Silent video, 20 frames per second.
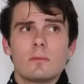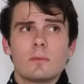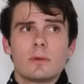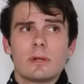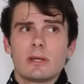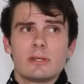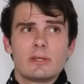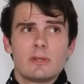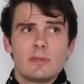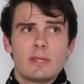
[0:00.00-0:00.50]

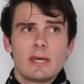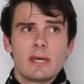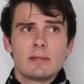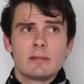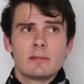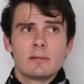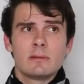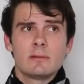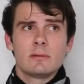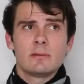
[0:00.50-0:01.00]
We're not doing
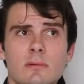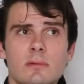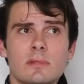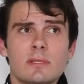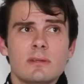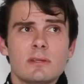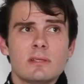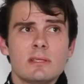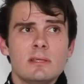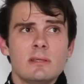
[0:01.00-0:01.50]
that?
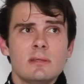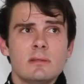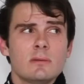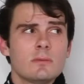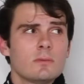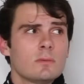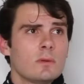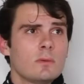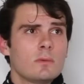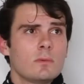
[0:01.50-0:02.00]
Seriously?
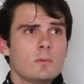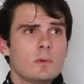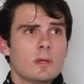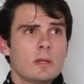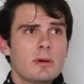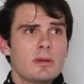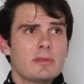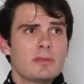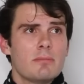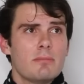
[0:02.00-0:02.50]
Well,
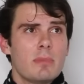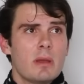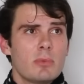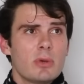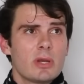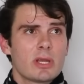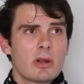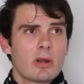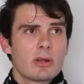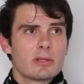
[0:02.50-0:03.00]
what about the
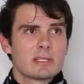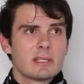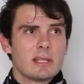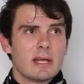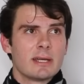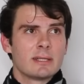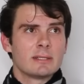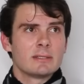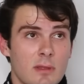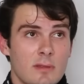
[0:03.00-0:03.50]
memory card
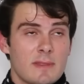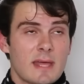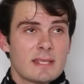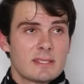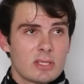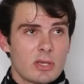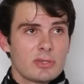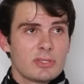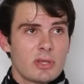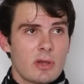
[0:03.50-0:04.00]
slot?
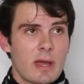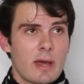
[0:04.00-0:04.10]
That's also